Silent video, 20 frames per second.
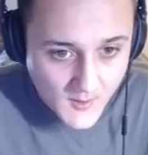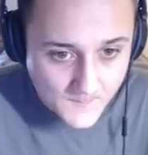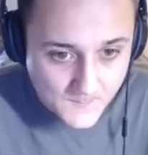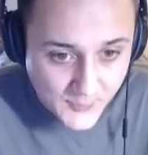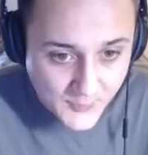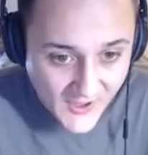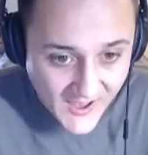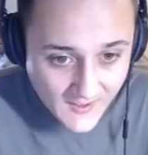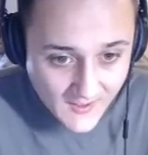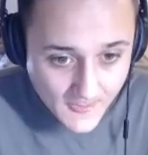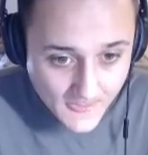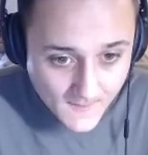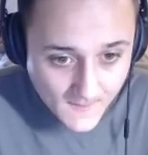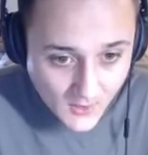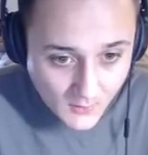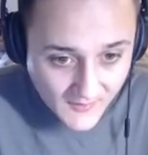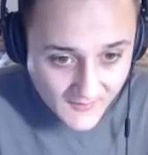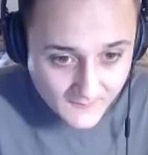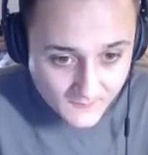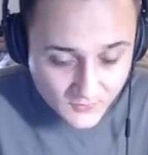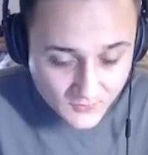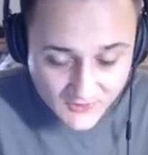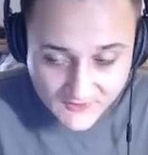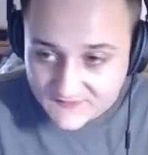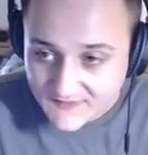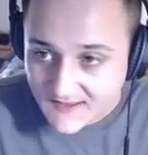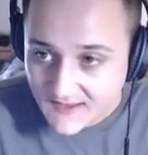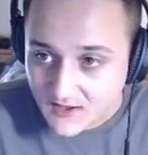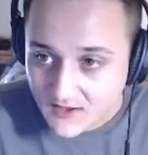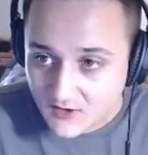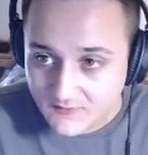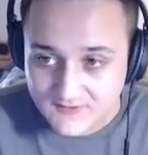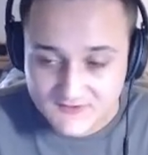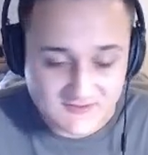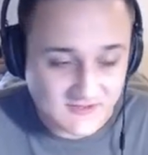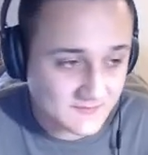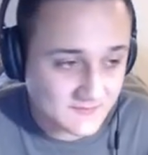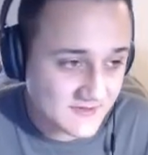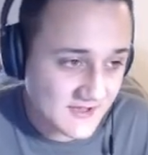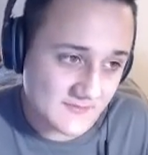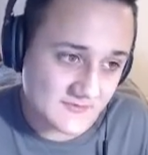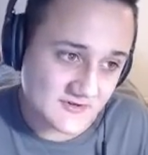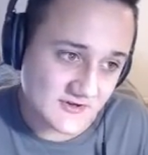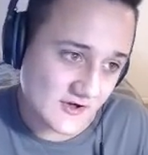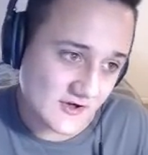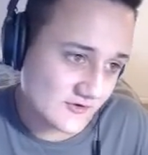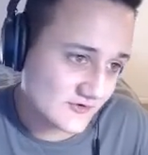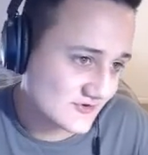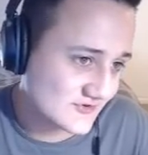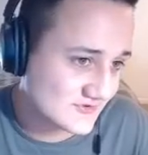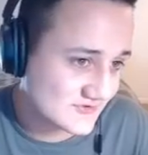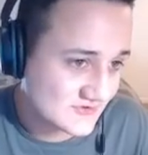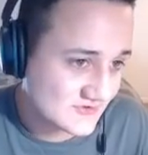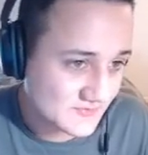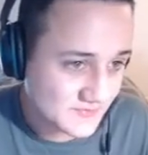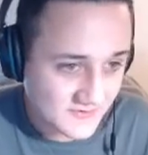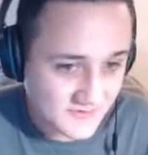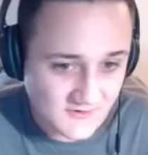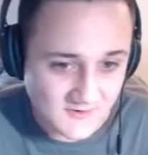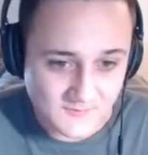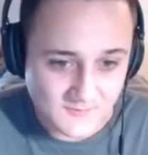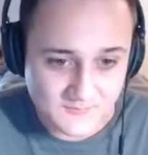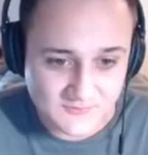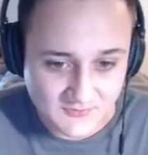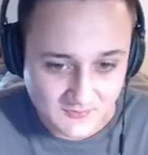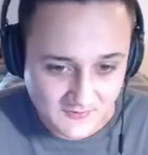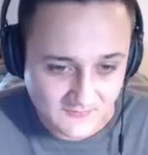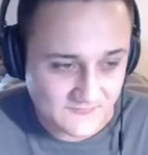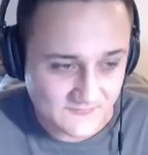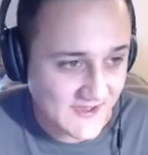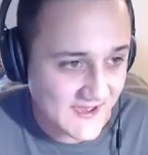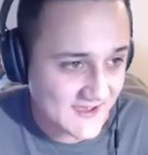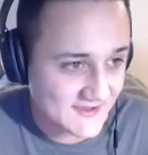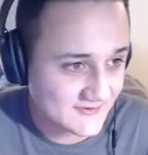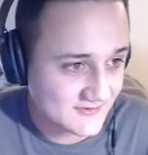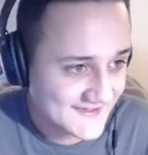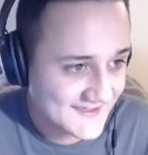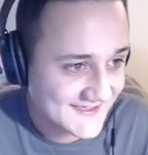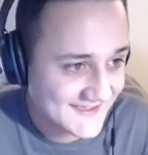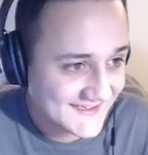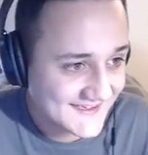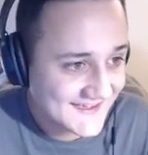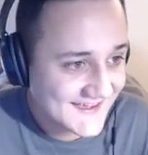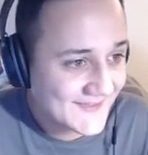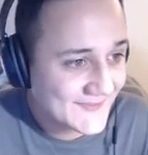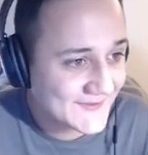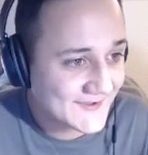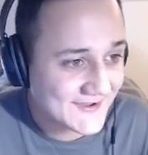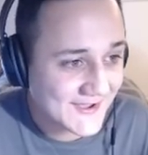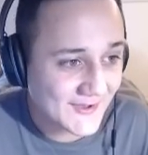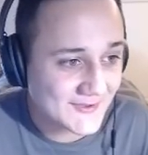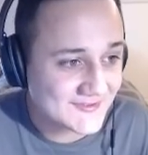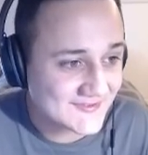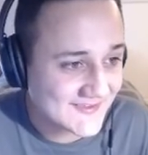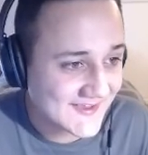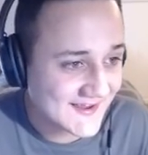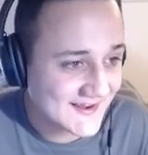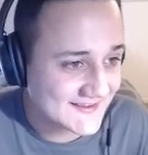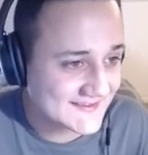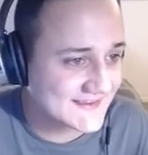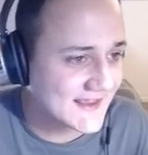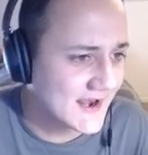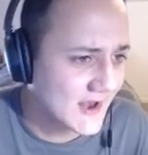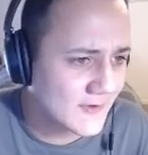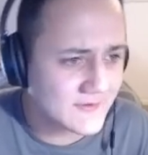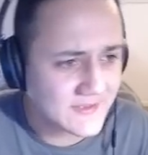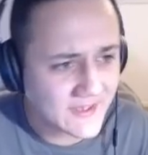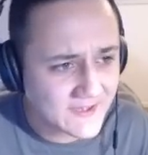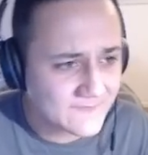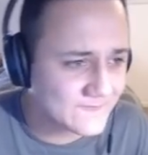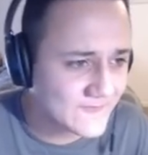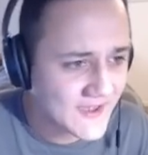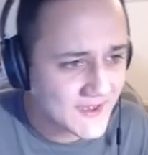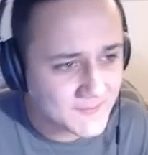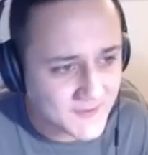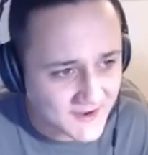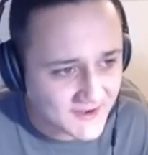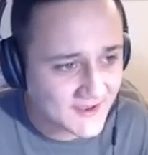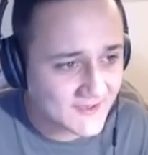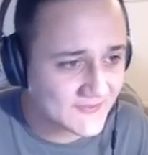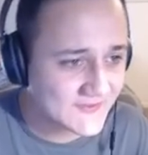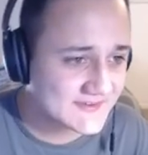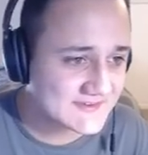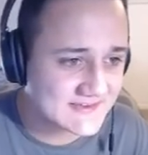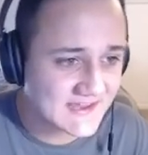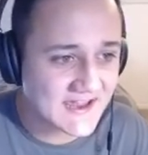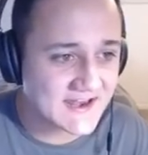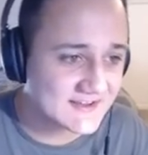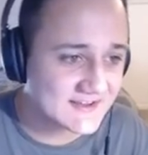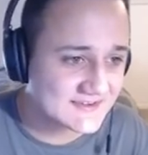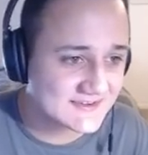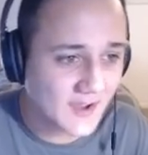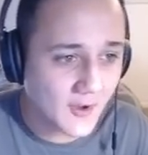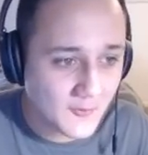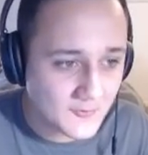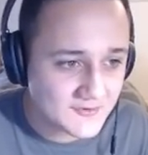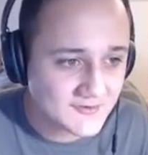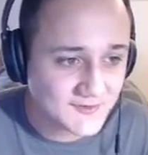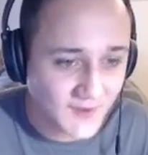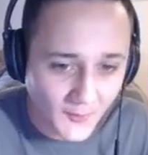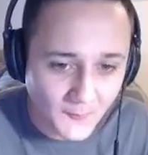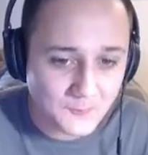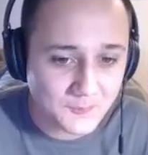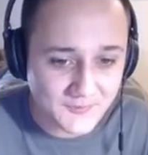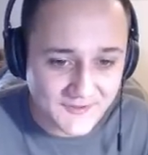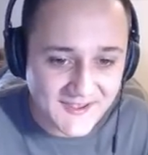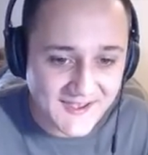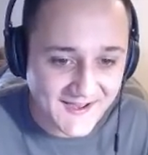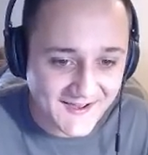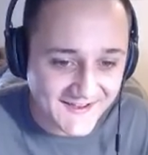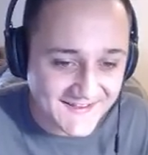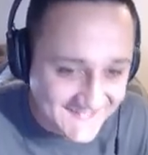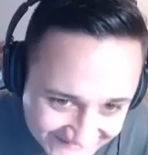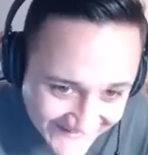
But Alright, look at that. Alright, sometimes it goes just super fast. The Ghostina said, okay, Famina, this site is so dopia.